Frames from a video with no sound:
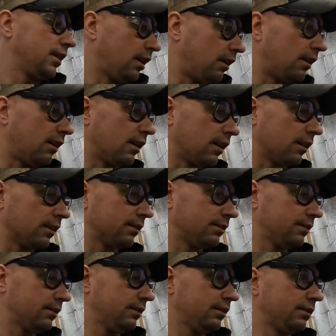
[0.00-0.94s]
are
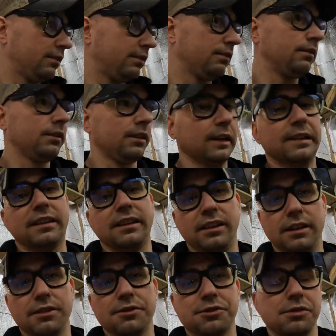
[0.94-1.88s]
like the
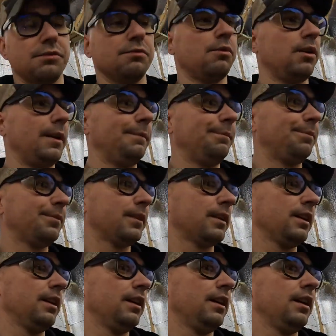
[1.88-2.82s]
years you'd want.
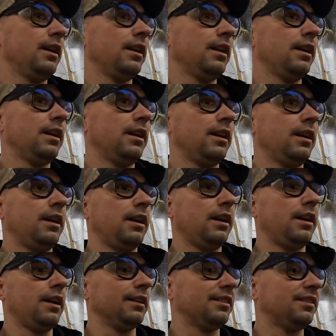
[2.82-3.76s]

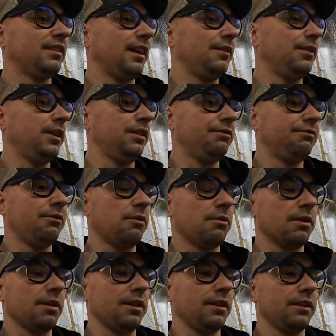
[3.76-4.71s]

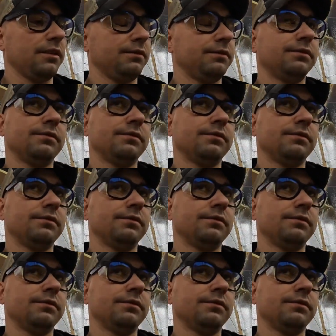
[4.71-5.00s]
74 to I